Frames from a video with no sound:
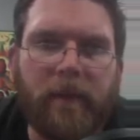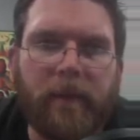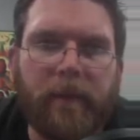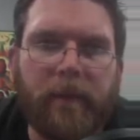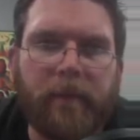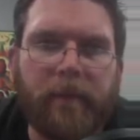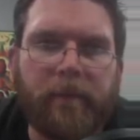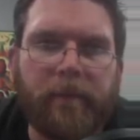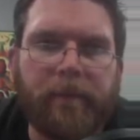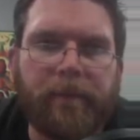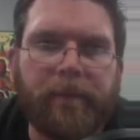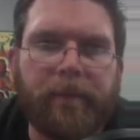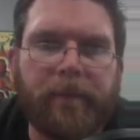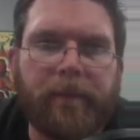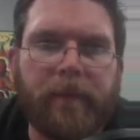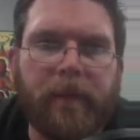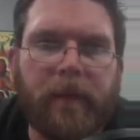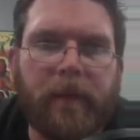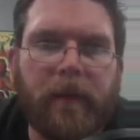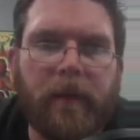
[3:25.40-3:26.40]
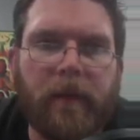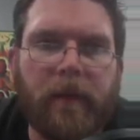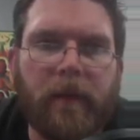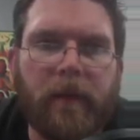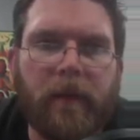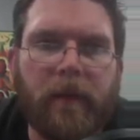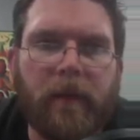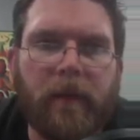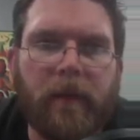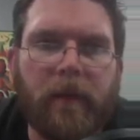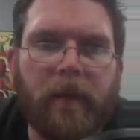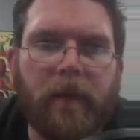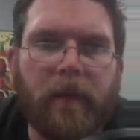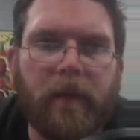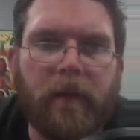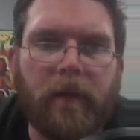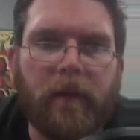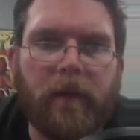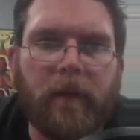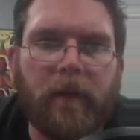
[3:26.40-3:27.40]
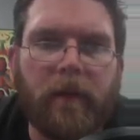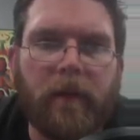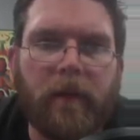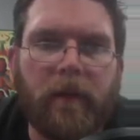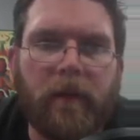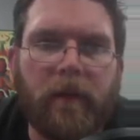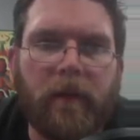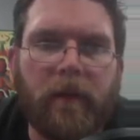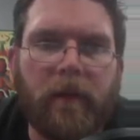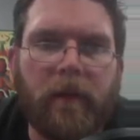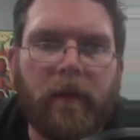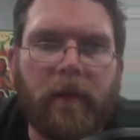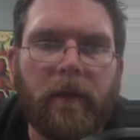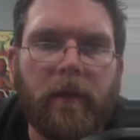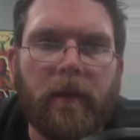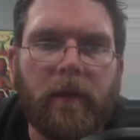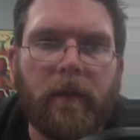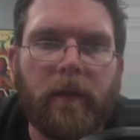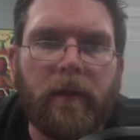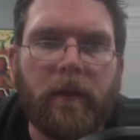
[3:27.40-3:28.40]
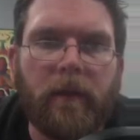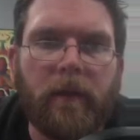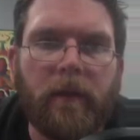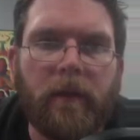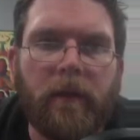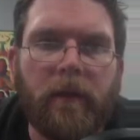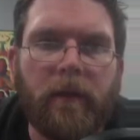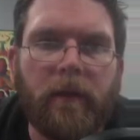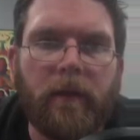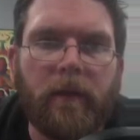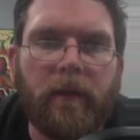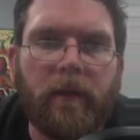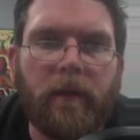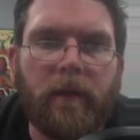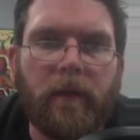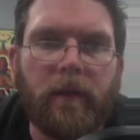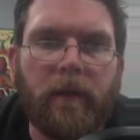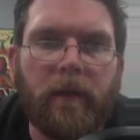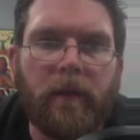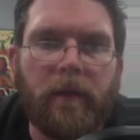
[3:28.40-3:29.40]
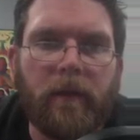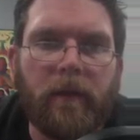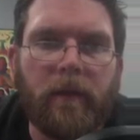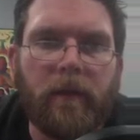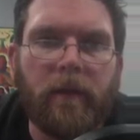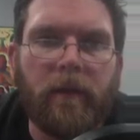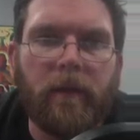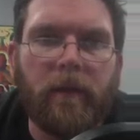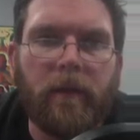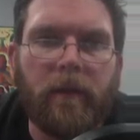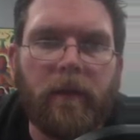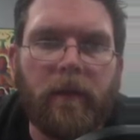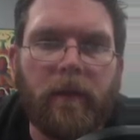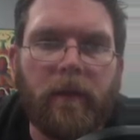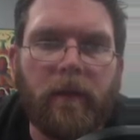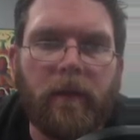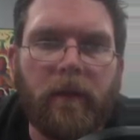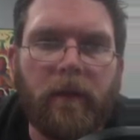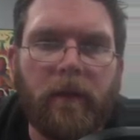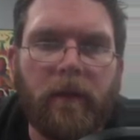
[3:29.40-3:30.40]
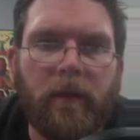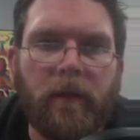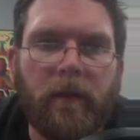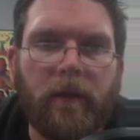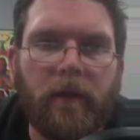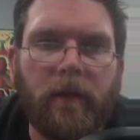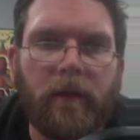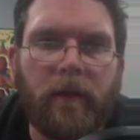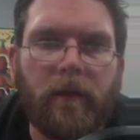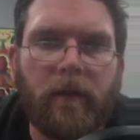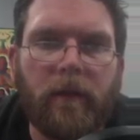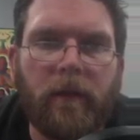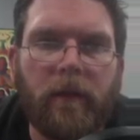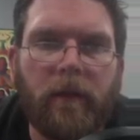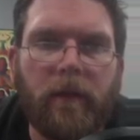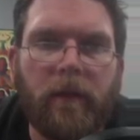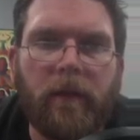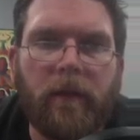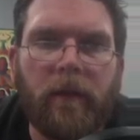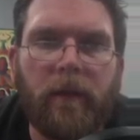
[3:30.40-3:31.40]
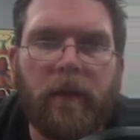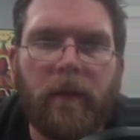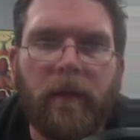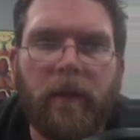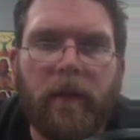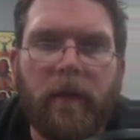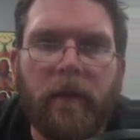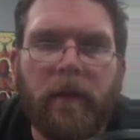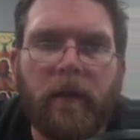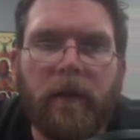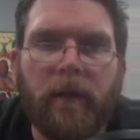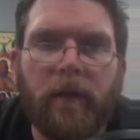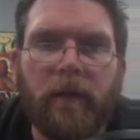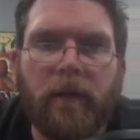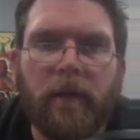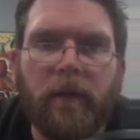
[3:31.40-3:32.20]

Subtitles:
No one is speaking in this clip.